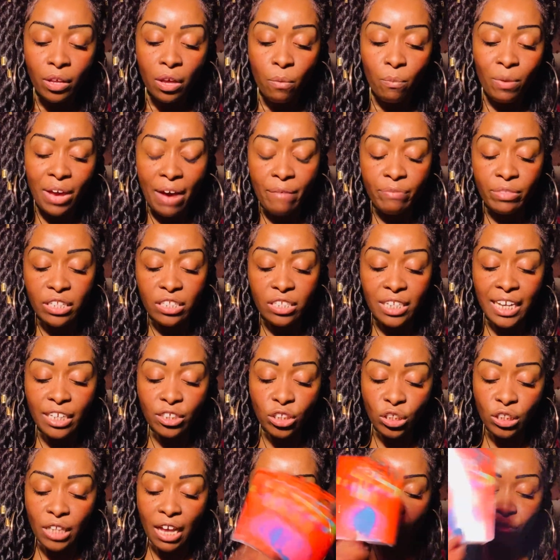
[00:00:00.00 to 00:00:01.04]
We have the
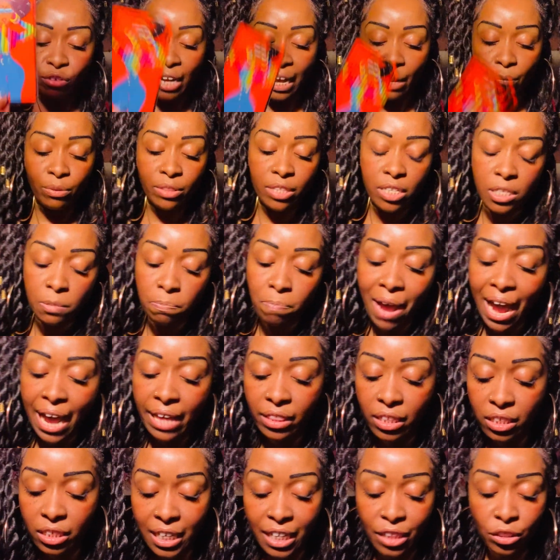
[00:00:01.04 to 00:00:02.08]
teachers. I feel like with the spine,
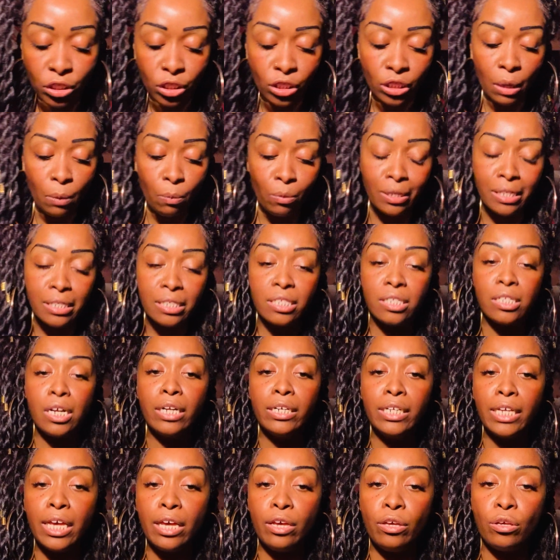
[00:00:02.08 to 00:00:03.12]
and the teacher, someone is
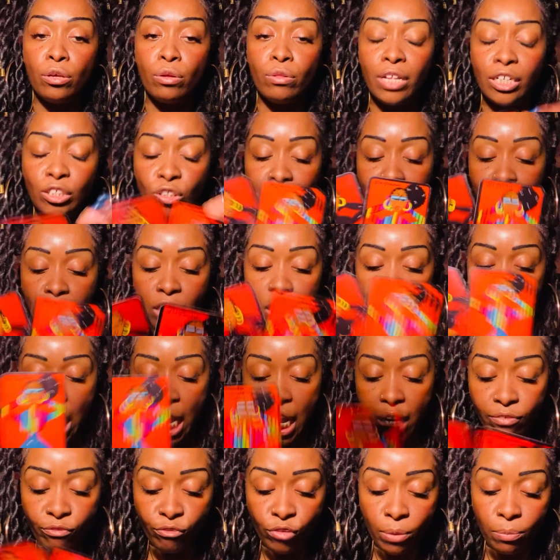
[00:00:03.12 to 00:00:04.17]
studying you. They're trying to
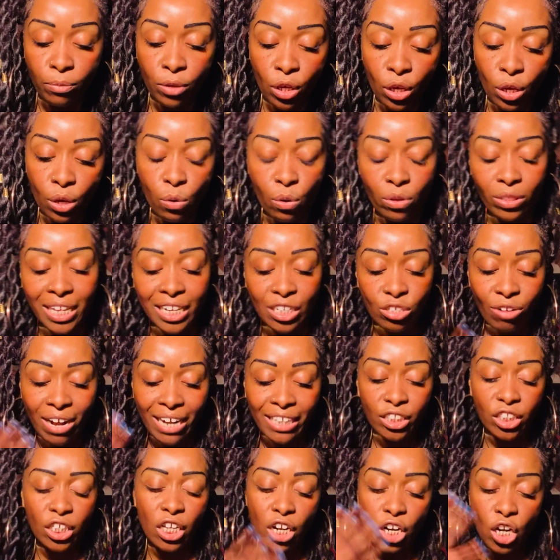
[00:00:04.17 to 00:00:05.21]
learn from you or they're
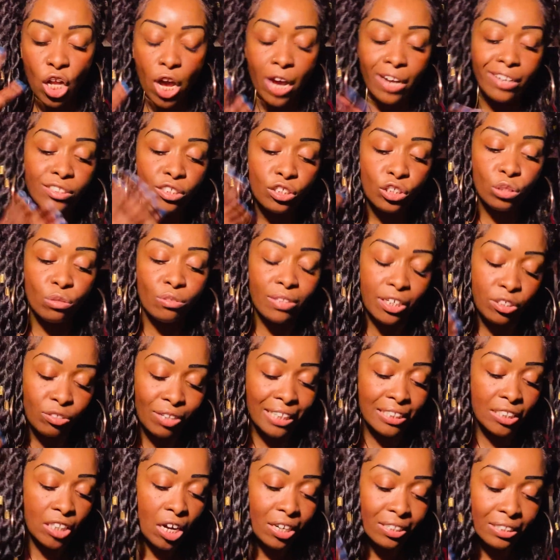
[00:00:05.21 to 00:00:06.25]
trying to learn you. They're
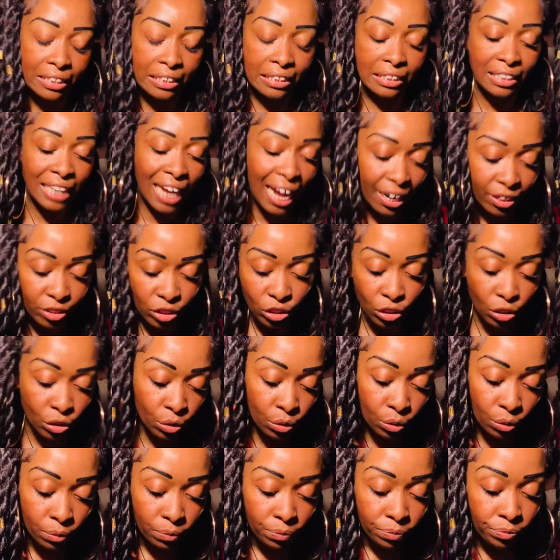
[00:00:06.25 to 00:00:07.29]
trying to understand
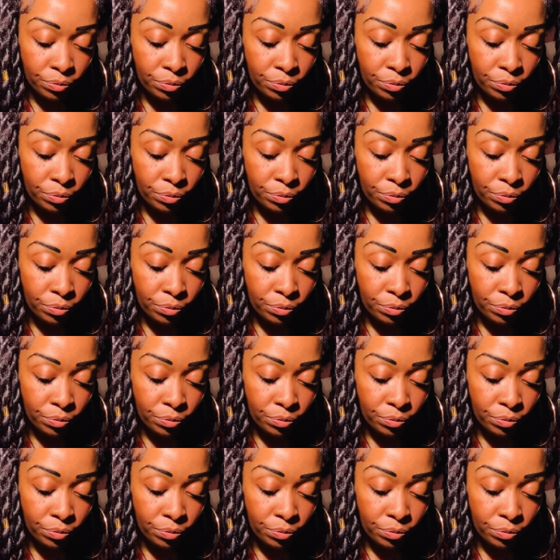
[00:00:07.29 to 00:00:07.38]
you.